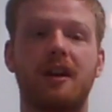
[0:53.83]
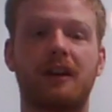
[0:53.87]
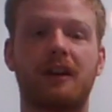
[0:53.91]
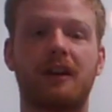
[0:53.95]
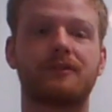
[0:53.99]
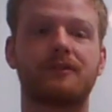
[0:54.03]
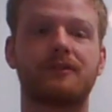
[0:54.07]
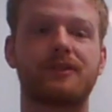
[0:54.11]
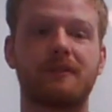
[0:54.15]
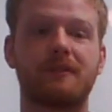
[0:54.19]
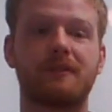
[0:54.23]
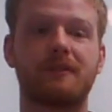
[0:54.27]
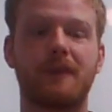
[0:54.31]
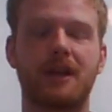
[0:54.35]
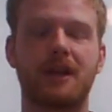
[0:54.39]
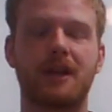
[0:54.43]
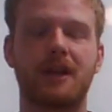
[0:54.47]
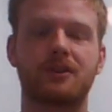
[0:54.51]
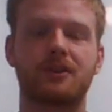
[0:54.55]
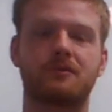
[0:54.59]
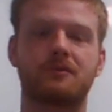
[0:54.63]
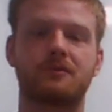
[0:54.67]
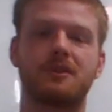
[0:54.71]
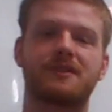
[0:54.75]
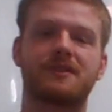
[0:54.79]
Obviously,
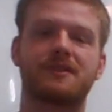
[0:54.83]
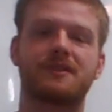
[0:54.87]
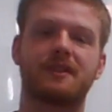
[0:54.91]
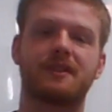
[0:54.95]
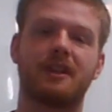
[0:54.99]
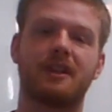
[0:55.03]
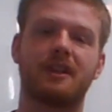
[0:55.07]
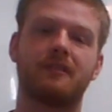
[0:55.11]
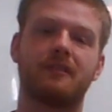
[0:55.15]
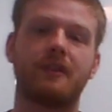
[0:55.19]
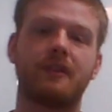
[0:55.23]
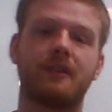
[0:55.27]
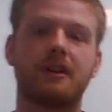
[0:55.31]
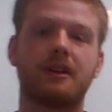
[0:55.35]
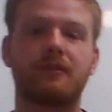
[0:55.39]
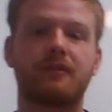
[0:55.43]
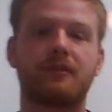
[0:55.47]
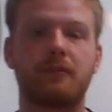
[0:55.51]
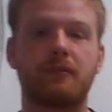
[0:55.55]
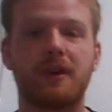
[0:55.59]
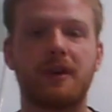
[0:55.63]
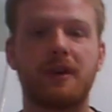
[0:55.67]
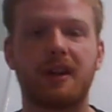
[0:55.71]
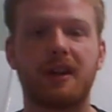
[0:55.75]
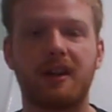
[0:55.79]
Patrick Wilson and Vera
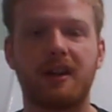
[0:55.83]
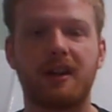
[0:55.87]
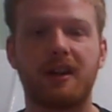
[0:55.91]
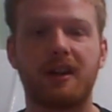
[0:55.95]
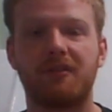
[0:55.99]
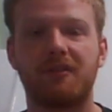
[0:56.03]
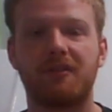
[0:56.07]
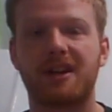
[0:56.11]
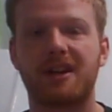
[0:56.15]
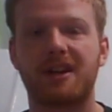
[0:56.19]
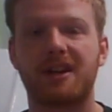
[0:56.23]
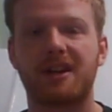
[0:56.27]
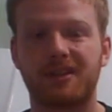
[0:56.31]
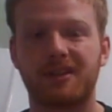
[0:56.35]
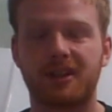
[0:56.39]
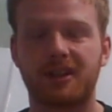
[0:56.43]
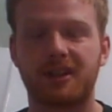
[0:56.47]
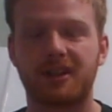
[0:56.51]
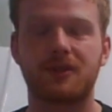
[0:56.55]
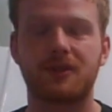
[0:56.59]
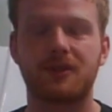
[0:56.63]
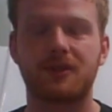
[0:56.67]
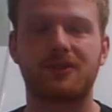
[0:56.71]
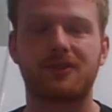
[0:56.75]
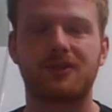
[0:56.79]
Farmiga have excellent
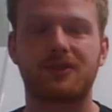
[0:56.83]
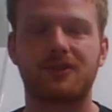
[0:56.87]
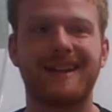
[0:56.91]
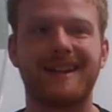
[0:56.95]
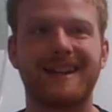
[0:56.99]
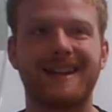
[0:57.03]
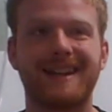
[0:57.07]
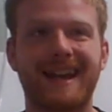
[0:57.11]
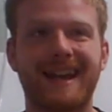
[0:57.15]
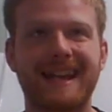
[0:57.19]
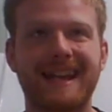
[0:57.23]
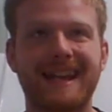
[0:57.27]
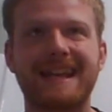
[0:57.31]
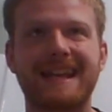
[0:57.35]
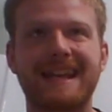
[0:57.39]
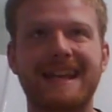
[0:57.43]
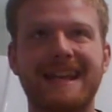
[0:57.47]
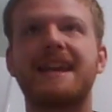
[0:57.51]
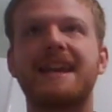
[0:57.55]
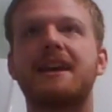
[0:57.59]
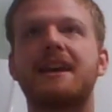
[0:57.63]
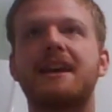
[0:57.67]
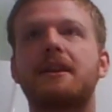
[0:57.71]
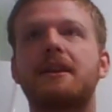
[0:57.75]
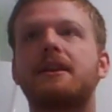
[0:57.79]
chemistry yet
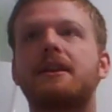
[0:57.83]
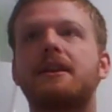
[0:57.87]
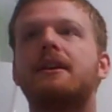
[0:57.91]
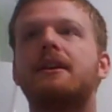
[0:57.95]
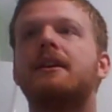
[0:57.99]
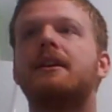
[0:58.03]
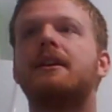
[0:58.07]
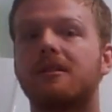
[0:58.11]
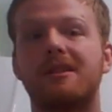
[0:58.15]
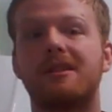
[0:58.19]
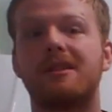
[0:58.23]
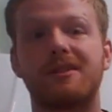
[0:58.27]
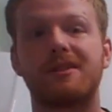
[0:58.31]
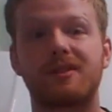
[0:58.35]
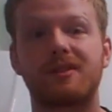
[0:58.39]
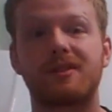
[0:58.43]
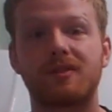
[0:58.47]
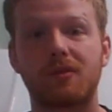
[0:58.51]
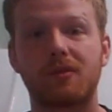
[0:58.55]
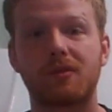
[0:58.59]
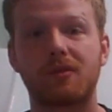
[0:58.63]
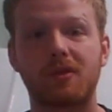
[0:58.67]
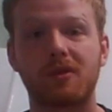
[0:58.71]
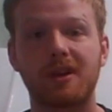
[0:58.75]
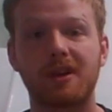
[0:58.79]
again. The
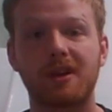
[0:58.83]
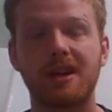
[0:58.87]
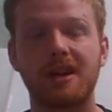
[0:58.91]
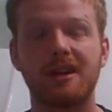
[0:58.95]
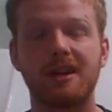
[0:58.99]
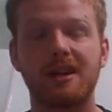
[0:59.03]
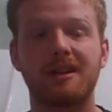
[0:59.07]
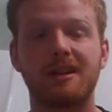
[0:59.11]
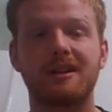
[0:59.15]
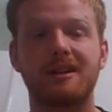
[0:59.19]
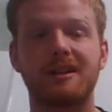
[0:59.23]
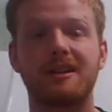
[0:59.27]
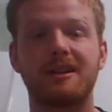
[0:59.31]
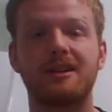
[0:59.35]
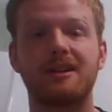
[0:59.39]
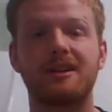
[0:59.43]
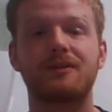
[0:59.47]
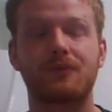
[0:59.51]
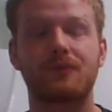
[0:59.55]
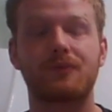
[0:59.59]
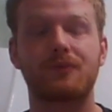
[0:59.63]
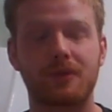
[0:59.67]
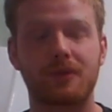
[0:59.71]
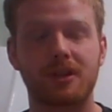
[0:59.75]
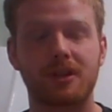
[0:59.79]
story
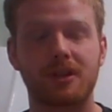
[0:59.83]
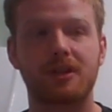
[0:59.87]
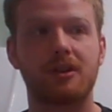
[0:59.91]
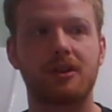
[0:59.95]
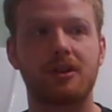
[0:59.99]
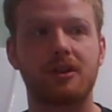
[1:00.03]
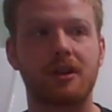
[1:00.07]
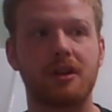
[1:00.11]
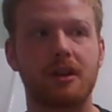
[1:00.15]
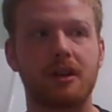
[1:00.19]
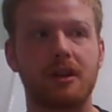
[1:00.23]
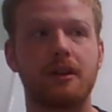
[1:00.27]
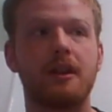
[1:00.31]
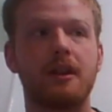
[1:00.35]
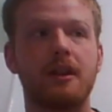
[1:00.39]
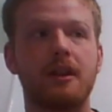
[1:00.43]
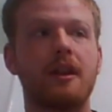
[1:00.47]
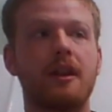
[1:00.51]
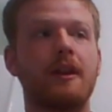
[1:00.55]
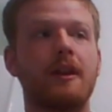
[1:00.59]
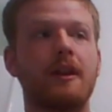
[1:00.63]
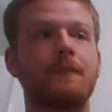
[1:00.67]
is really good.